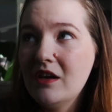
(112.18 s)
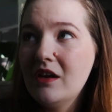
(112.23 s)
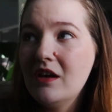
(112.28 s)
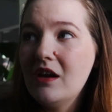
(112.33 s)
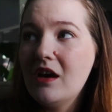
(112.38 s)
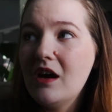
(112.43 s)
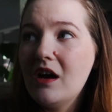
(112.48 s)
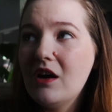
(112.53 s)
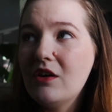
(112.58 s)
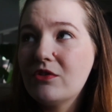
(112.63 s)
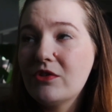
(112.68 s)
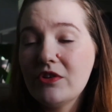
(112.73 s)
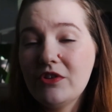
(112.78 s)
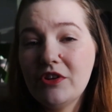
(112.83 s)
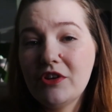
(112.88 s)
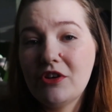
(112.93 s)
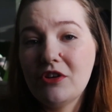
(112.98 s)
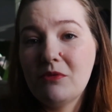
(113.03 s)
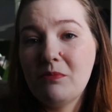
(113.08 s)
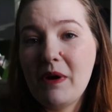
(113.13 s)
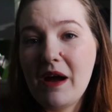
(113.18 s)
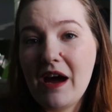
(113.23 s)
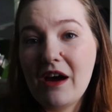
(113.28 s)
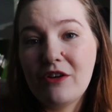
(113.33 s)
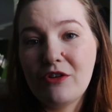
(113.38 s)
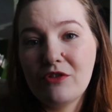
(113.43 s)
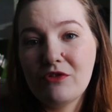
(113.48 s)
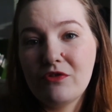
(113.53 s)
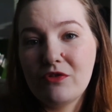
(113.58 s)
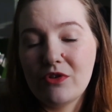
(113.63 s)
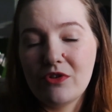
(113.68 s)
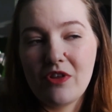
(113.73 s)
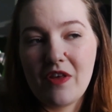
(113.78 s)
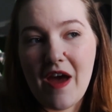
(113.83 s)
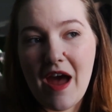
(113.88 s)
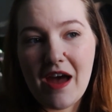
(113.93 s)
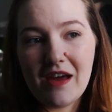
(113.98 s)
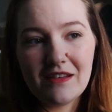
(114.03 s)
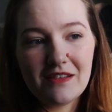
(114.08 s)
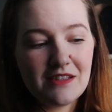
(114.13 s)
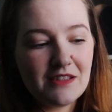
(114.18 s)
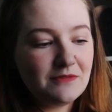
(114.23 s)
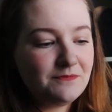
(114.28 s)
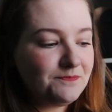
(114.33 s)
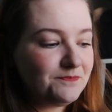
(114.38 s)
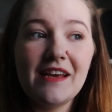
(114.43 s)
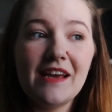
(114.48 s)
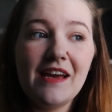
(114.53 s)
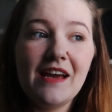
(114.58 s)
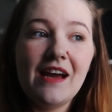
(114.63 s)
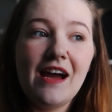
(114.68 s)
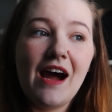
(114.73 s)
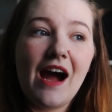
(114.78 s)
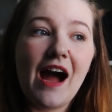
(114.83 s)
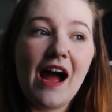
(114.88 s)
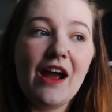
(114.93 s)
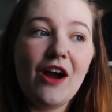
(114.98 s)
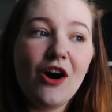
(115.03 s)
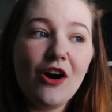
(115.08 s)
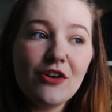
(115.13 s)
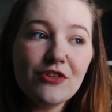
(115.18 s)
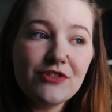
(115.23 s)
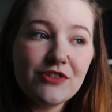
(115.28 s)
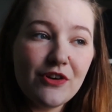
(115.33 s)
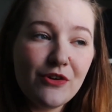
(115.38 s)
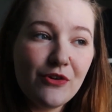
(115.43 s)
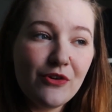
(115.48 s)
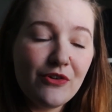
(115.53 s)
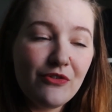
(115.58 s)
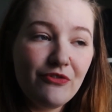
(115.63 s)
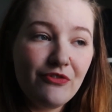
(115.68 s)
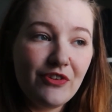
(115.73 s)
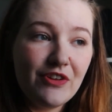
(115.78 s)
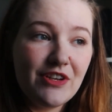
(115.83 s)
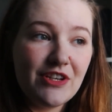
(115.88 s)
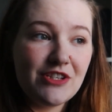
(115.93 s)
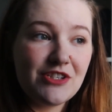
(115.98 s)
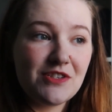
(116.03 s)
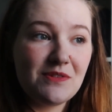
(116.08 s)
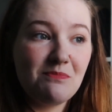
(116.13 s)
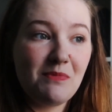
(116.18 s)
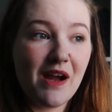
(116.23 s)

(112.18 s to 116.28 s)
a really good pattern for that. I also finished my